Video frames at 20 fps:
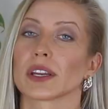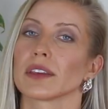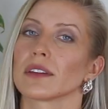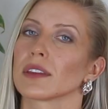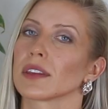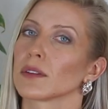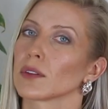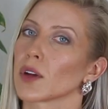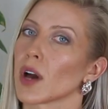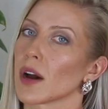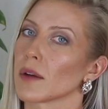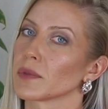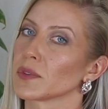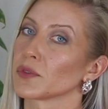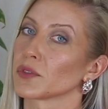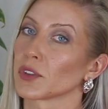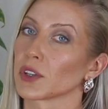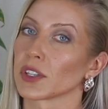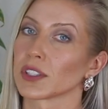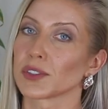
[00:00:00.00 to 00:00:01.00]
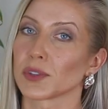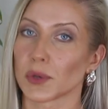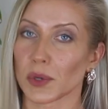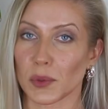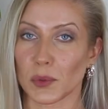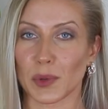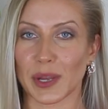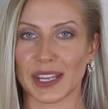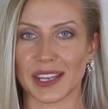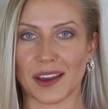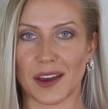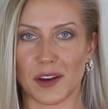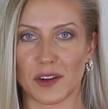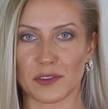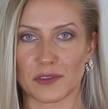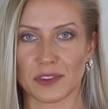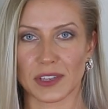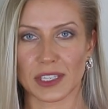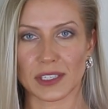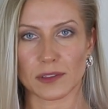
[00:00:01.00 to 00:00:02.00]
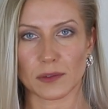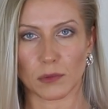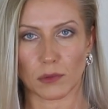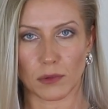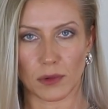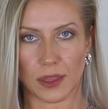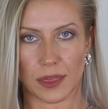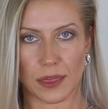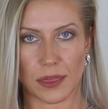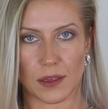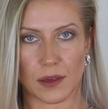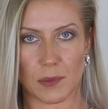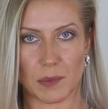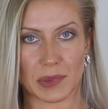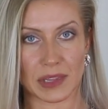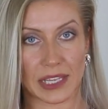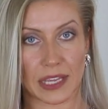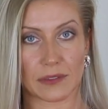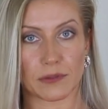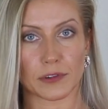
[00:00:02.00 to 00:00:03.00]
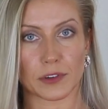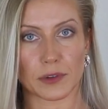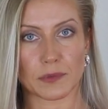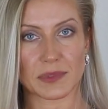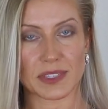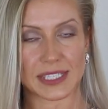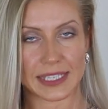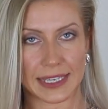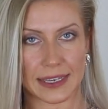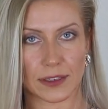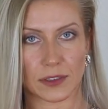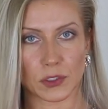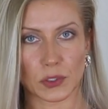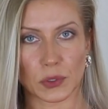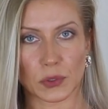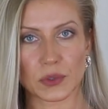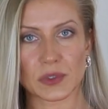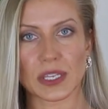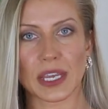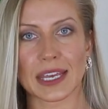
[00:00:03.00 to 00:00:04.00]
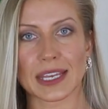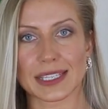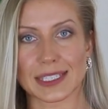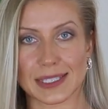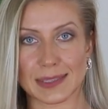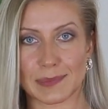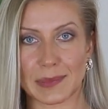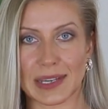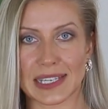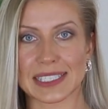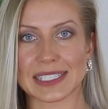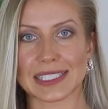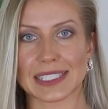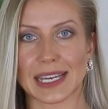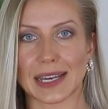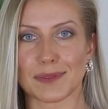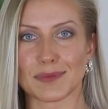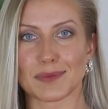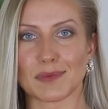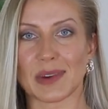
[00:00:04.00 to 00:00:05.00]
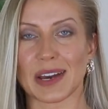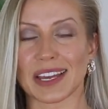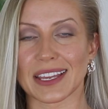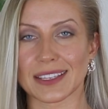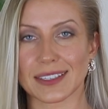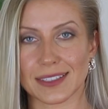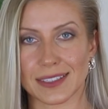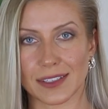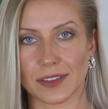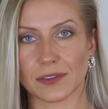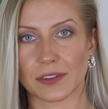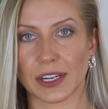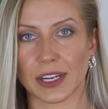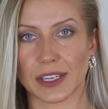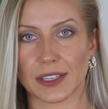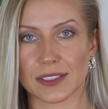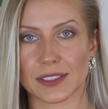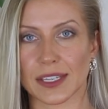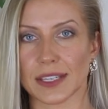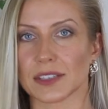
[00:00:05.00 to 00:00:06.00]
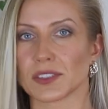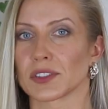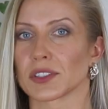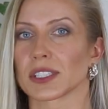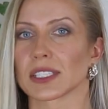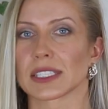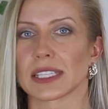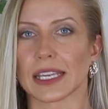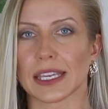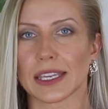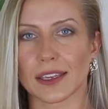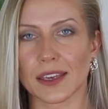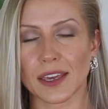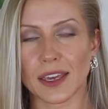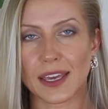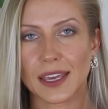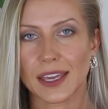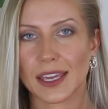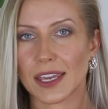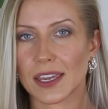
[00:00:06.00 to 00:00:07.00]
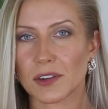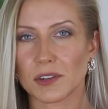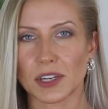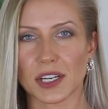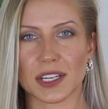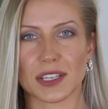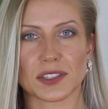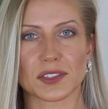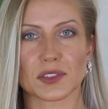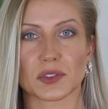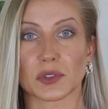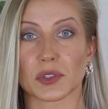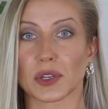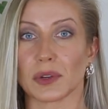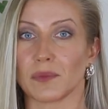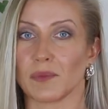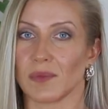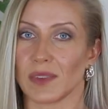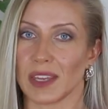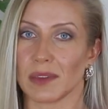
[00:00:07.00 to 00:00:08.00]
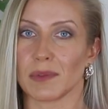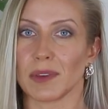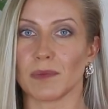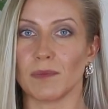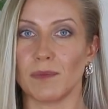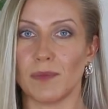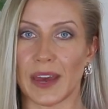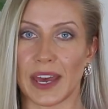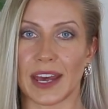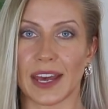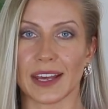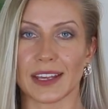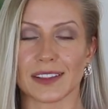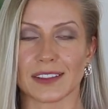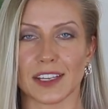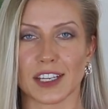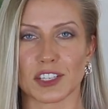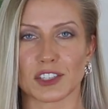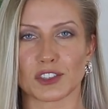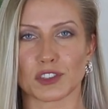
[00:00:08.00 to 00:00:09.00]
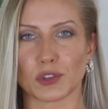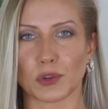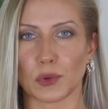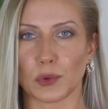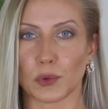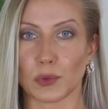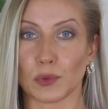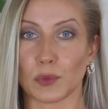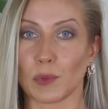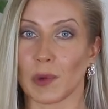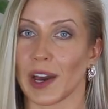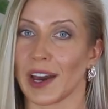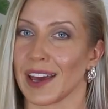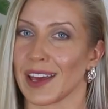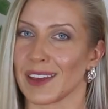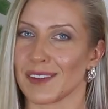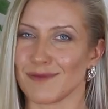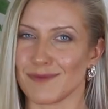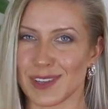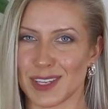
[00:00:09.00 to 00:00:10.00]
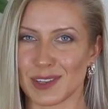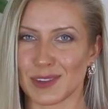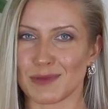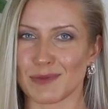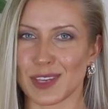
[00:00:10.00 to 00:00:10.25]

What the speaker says: you can opt for a total white outfit with the platform sandals, spiced up by silver accessories like earrings or maybe bag like shown by Miu